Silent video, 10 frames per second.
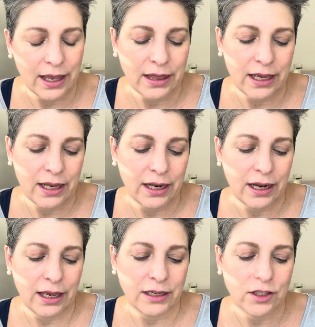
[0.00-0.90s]
And then
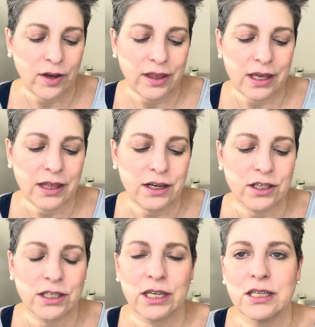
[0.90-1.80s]
like, so I think there's
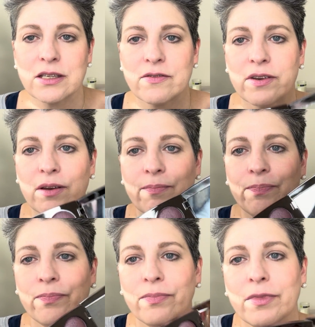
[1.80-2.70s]
6 of them.
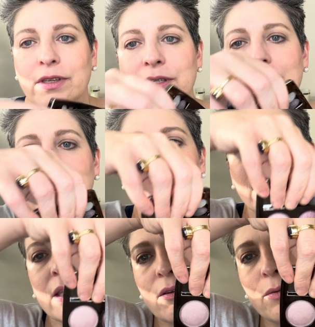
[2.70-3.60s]
This is
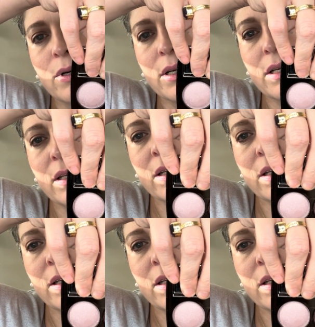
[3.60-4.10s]
another one.